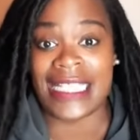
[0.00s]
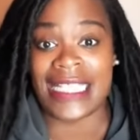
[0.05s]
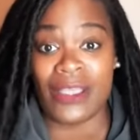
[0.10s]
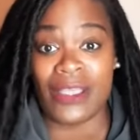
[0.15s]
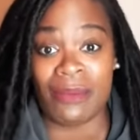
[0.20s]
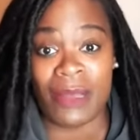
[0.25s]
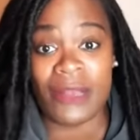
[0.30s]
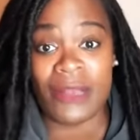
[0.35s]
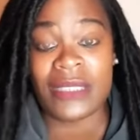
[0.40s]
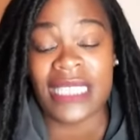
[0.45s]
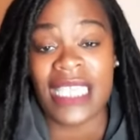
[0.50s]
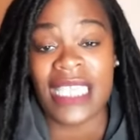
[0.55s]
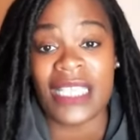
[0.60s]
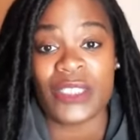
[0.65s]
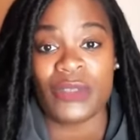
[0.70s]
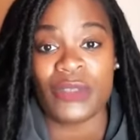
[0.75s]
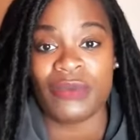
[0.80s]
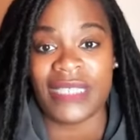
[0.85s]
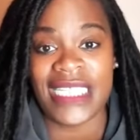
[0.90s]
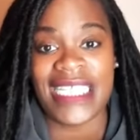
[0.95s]
So most
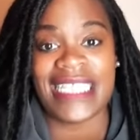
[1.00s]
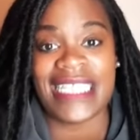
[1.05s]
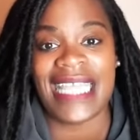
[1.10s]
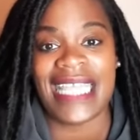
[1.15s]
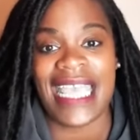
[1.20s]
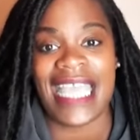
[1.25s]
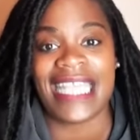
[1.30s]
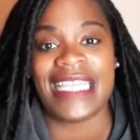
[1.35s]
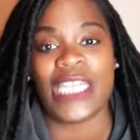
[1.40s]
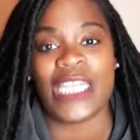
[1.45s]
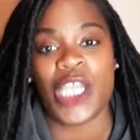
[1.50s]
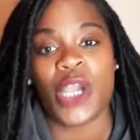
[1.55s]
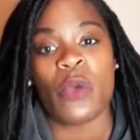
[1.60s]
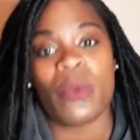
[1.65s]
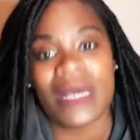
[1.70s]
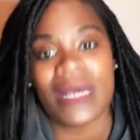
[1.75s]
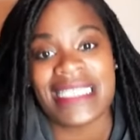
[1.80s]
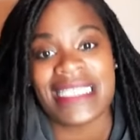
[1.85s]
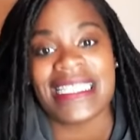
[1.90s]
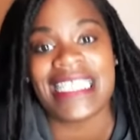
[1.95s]
kids who did that, there
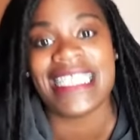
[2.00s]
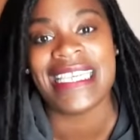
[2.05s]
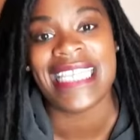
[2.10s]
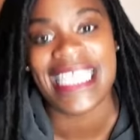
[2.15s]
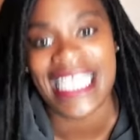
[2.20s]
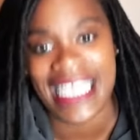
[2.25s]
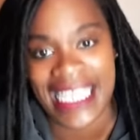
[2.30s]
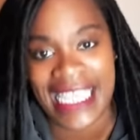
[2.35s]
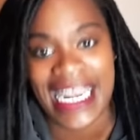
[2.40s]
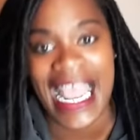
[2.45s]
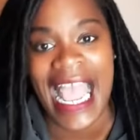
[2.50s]
was a need.